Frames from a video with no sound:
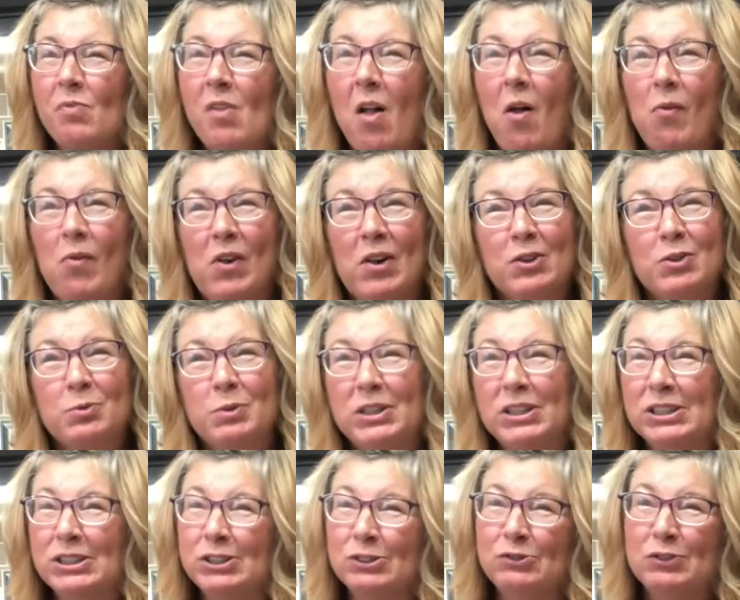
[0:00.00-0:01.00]
And that's why
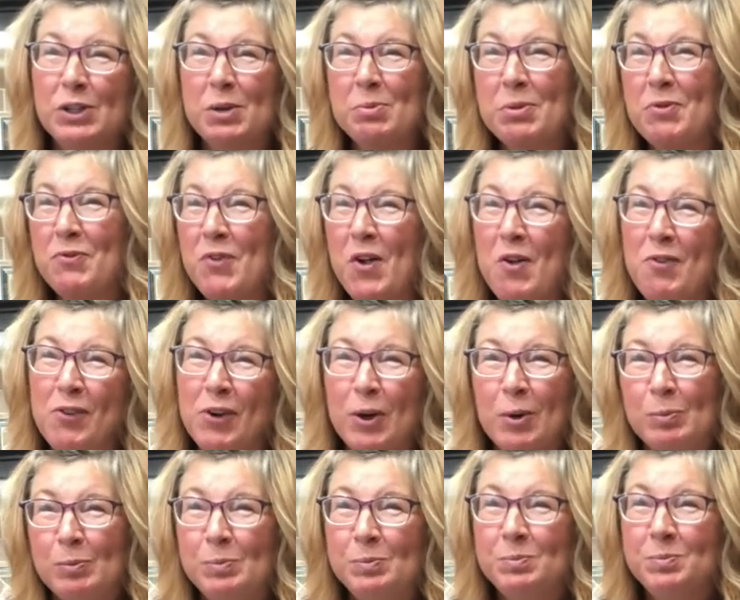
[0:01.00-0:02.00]
it's a family favorite.
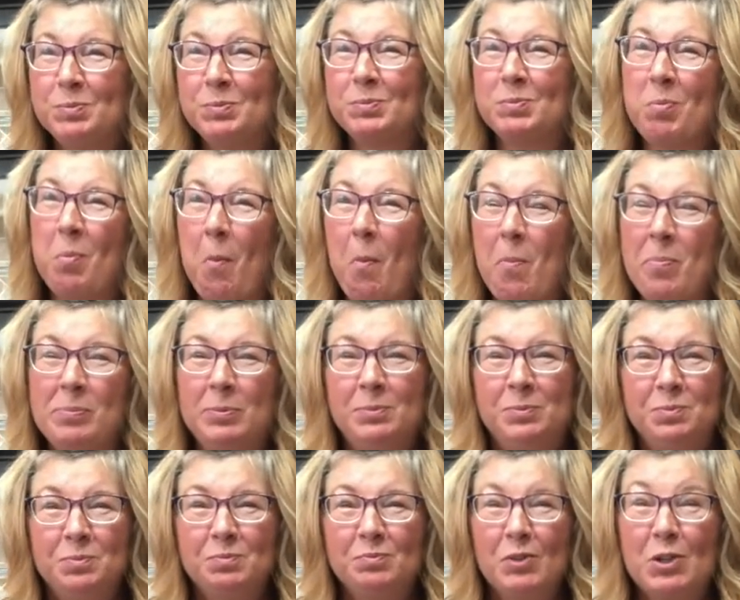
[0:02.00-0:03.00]

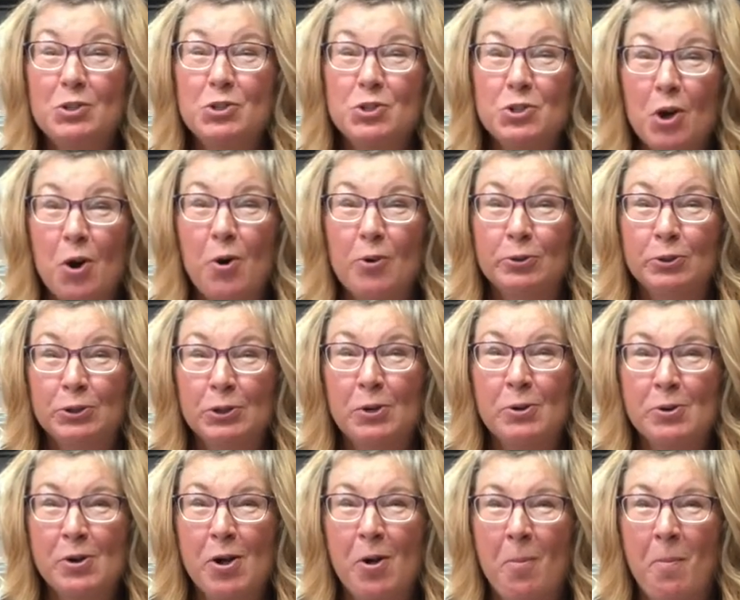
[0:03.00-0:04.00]
So, so
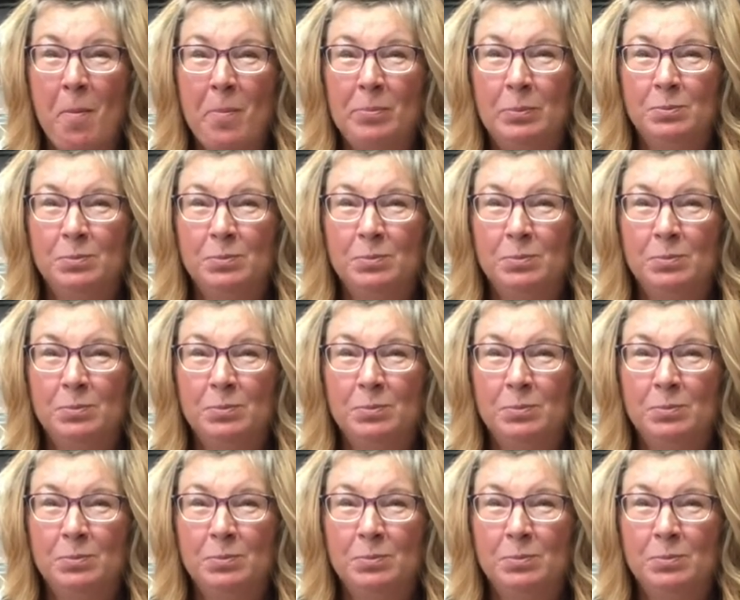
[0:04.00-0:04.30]
good.